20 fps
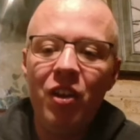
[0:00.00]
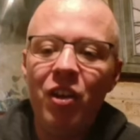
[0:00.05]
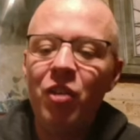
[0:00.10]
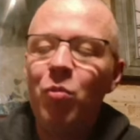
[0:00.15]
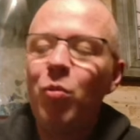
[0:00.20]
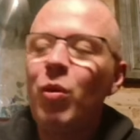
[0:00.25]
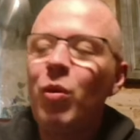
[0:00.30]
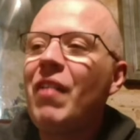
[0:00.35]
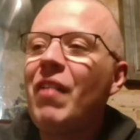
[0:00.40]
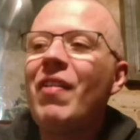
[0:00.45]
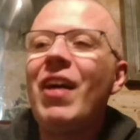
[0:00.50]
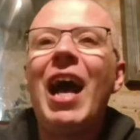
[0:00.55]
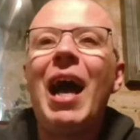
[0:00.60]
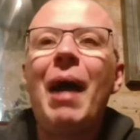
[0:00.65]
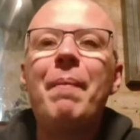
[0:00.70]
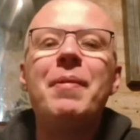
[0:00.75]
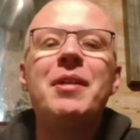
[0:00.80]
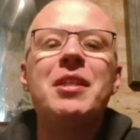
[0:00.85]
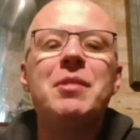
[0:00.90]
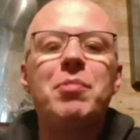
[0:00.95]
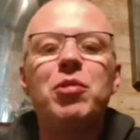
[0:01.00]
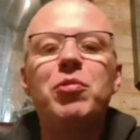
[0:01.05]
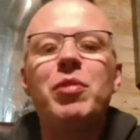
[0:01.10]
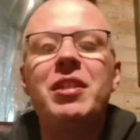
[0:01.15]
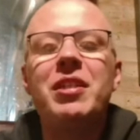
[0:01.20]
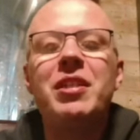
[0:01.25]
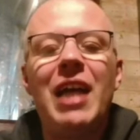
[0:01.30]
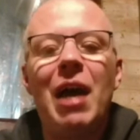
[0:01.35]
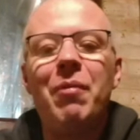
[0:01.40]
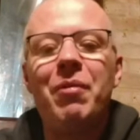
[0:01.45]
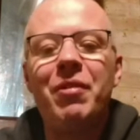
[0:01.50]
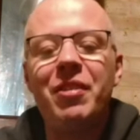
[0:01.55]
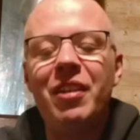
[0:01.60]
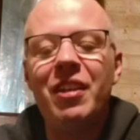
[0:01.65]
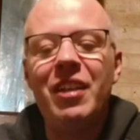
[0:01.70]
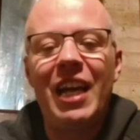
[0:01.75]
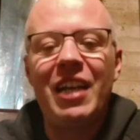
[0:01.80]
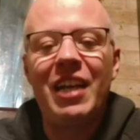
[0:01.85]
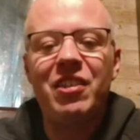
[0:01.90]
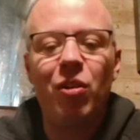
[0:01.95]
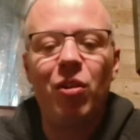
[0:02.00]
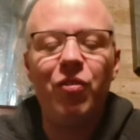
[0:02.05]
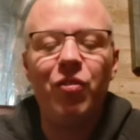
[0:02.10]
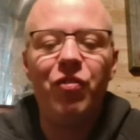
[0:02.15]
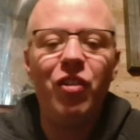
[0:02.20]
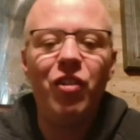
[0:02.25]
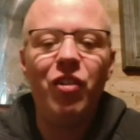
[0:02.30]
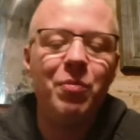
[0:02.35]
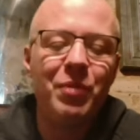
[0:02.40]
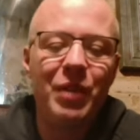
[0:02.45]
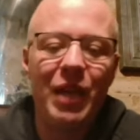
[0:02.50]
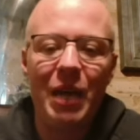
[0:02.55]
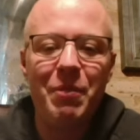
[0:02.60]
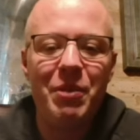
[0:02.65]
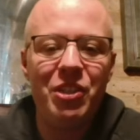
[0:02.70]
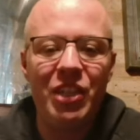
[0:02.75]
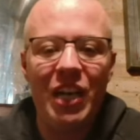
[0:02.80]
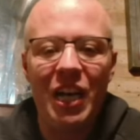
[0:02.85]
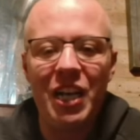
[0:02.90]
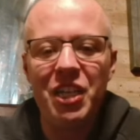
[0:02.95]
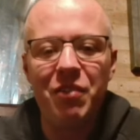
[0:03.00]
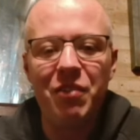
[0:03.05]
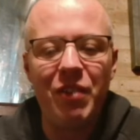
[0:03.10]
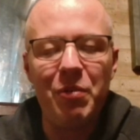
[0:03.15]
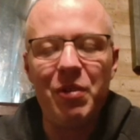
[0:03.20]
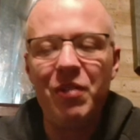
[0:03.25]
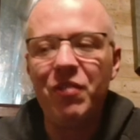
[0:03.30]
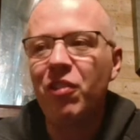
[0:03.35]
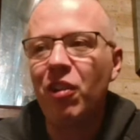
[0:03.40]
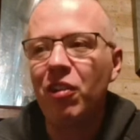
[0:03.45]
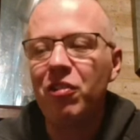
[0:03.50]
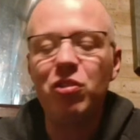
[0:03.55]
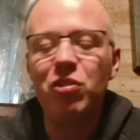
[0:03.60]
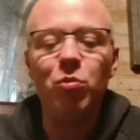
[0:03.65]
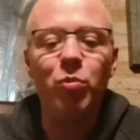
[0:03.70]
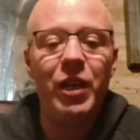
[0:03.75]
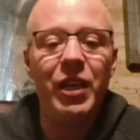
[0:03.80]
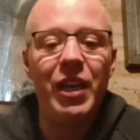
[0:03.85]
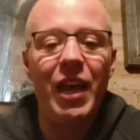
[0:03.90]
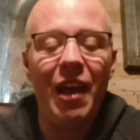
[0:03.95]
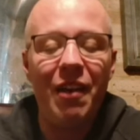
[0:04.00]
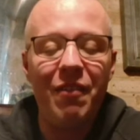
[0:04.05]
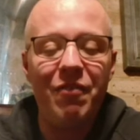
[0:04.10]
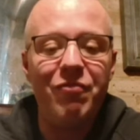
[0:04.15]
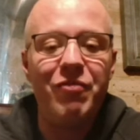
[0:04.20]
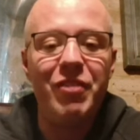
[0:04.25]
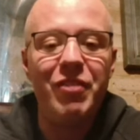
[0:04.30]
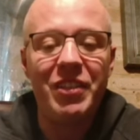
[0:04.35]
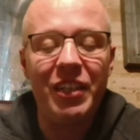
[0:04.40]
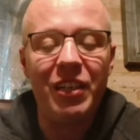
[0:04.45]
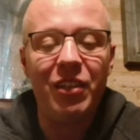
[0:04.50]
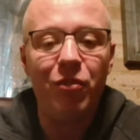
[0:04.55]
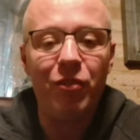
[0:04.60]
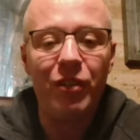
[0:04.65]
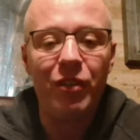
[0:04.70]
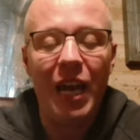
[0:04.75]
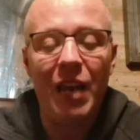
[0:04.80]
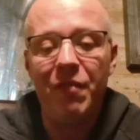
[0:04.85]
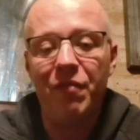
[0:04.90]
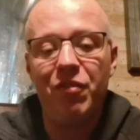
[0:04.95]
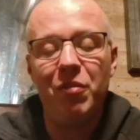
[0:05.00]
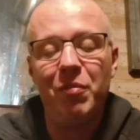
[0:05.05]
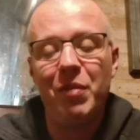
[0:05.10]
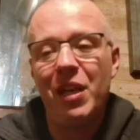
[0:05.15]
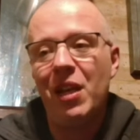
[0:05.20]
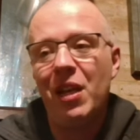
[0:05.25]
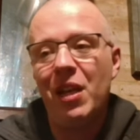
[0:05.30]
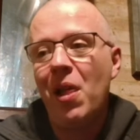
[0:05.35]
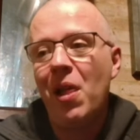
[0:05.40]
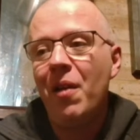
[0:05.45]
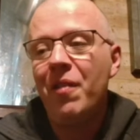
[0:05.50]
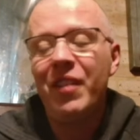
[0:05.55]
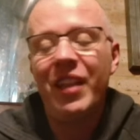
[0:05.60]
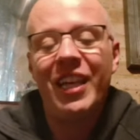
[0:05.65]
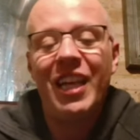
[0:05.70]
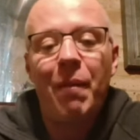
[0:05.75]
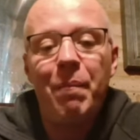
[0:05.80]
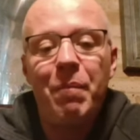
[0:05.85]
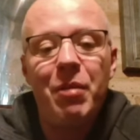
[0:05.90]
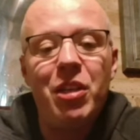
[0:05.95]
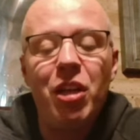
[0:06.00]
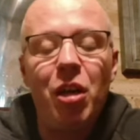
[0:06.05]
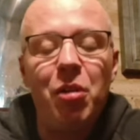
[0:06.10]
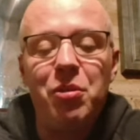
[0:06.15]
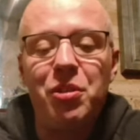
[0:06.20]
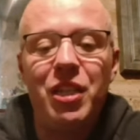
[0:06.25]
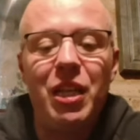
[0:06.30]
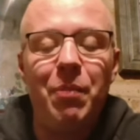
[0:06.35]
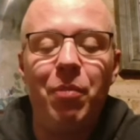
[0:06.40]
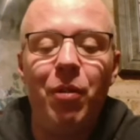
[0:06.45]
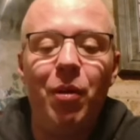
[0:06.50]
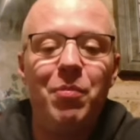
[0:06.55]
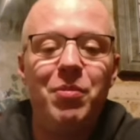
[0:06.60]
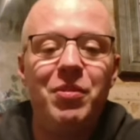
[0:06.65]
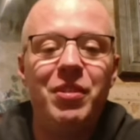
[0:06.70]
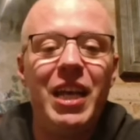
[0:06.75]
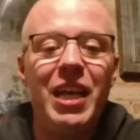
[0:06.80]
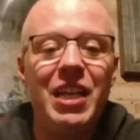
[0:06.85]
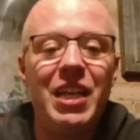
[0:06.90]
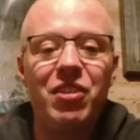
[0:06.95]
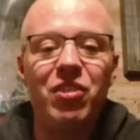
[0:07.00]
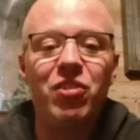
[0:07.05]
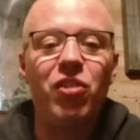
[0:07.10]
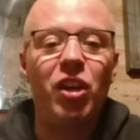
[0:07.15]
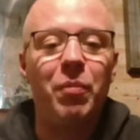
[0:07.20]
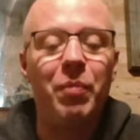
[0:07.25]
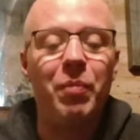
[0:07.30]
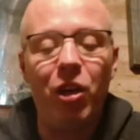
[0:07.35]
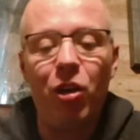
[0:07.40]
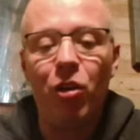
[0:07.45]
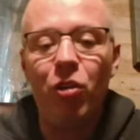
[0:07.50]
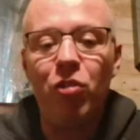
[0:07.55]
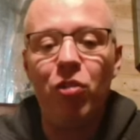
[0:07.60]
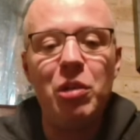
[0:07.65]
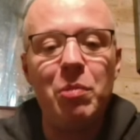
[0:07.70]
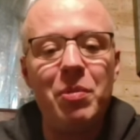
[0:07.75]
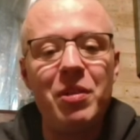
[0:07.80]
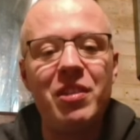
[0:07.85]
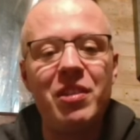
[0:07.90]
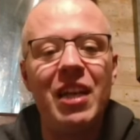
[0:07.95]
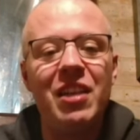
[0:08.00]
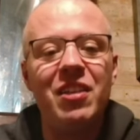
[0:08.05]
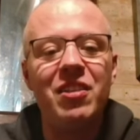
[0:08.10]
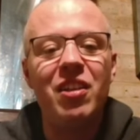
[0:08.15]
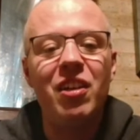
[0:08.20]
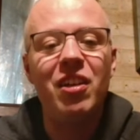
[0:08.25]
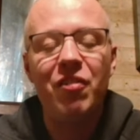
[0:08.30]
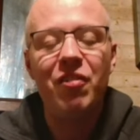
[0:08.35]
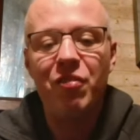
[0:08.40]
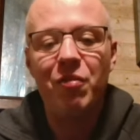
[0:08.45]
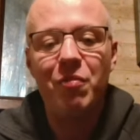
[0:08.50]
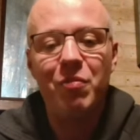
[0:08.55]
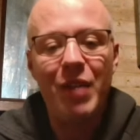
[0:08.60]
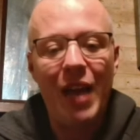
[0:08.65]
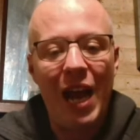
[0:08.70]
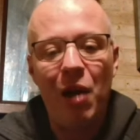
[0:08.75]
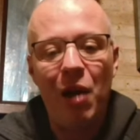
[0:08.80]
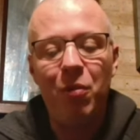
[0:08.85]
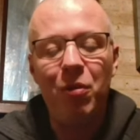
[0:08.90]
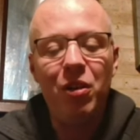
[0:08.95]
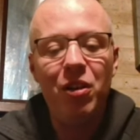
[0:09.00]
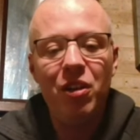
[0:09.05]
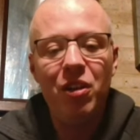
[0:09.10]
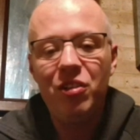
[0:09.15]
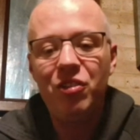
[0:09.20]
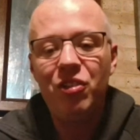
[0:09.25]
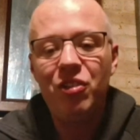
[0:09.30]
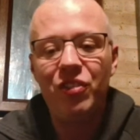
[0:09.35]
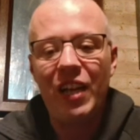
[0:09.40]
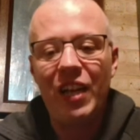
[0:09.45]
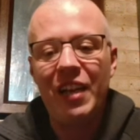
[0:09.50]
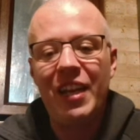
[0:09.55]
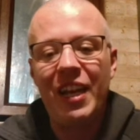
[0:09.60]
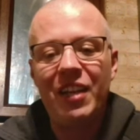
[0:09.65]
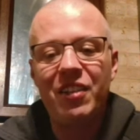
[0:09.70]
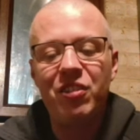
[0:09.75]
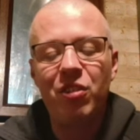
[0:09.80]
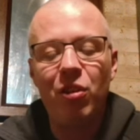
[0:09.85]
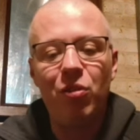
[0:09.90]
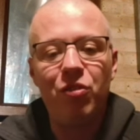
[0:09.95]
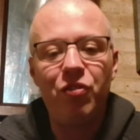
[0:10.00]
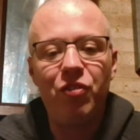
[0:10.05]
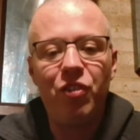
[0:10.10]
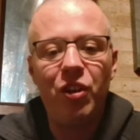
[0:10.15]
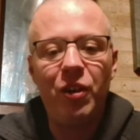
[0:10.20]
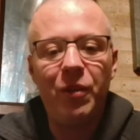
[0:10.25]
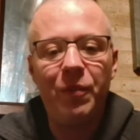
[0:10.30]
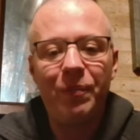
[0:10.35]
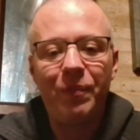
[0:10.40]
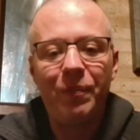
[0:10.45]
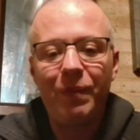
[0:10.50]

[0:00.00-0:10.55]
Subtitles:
Whatever happens between now and the next Old Firm game in January, we've got to win every single game for me. There can be no slip-ups. It's got to be 100% from now till that next Old Firm.